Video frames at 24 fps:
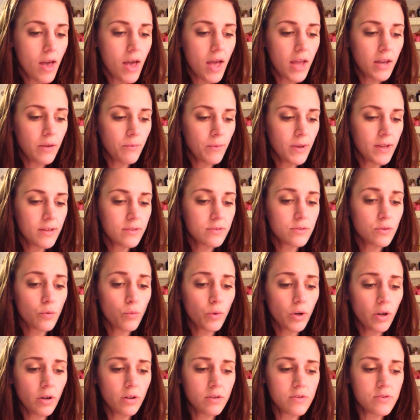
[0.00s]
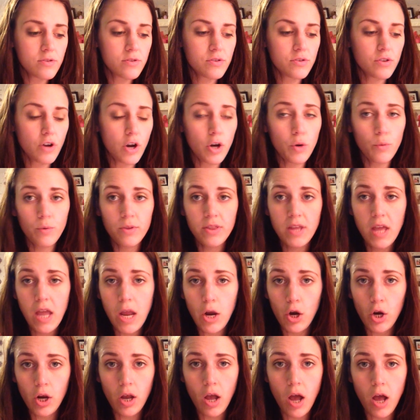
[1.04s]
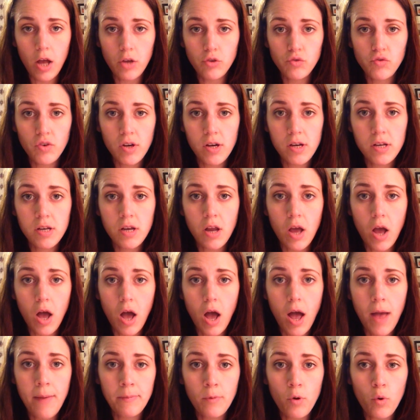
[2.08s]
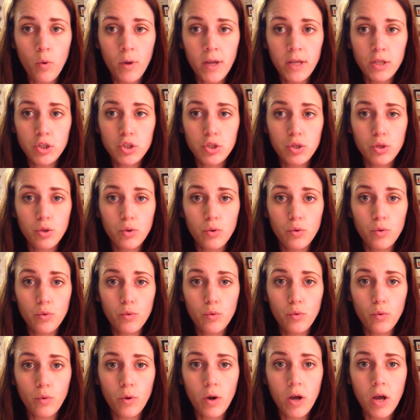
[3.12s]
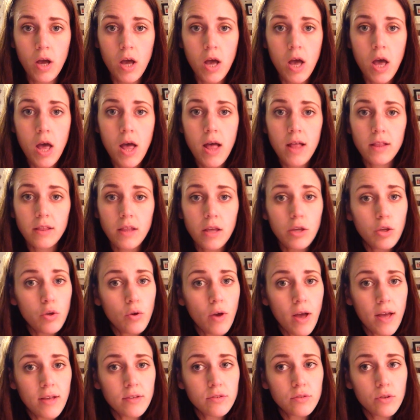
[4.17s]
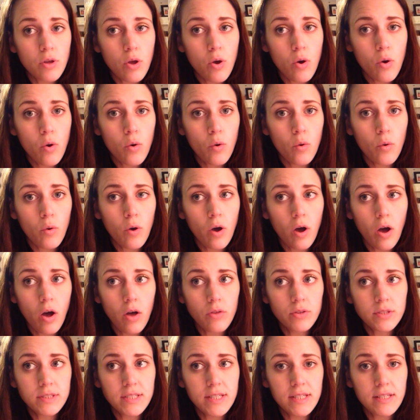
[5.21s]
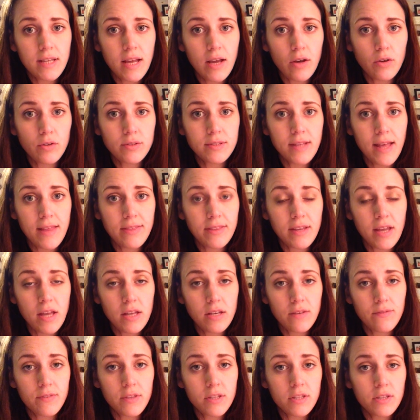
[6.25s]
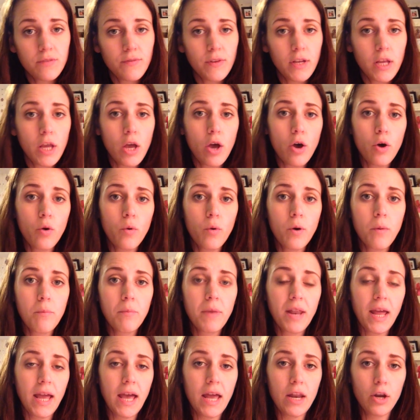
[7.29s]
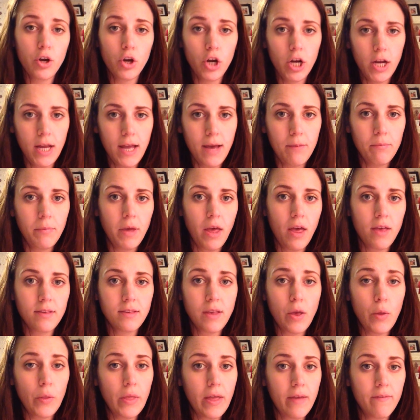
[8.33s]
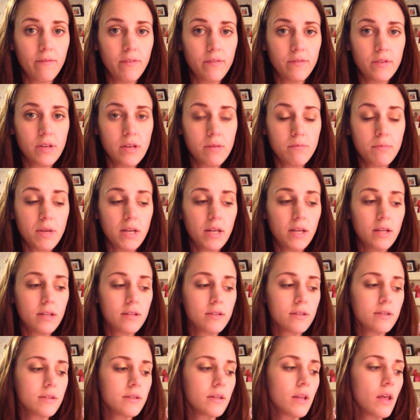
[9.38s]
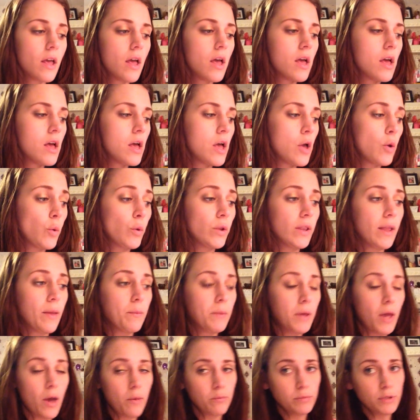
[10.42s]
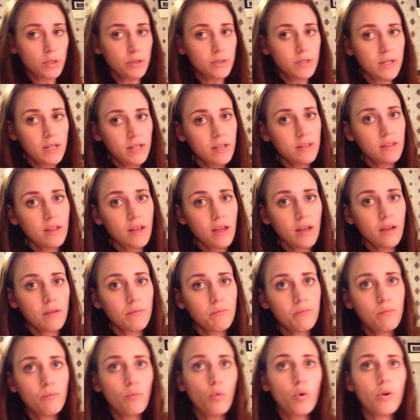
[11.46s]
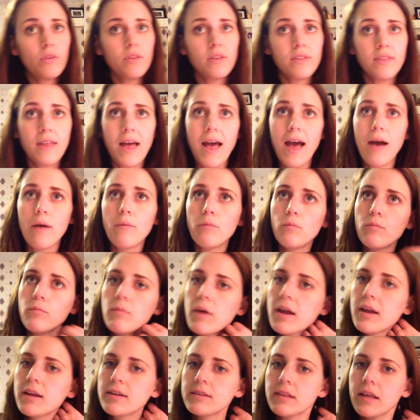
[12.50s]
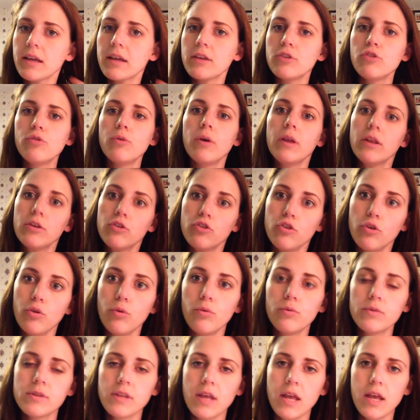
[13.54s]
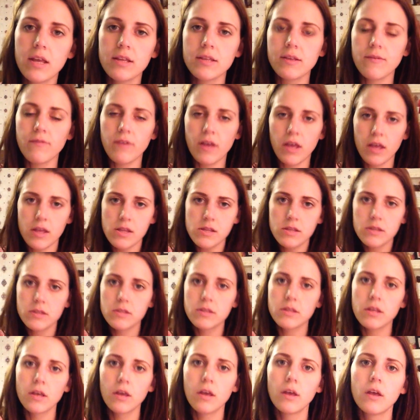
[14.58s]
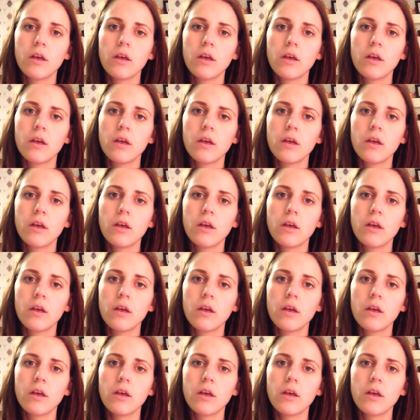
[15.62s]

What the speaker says: Anyway, so we're going to start with the Erin Condren. I'm going to let you guys know all the details at the end of this video, but I gotta hurry up because I only have 15 minutes. It won't let me upload anything more than that. I guess I can do it in twos, I guess, if it gets